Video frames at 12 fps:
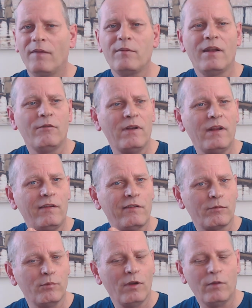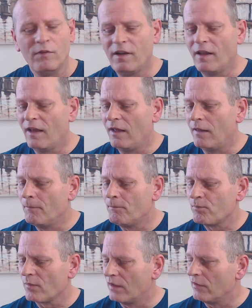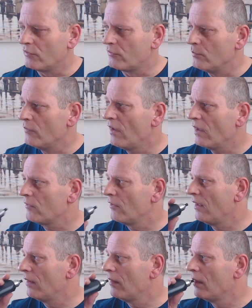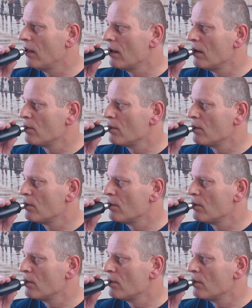I'm getting a really smooth inhale and a smooth exhale.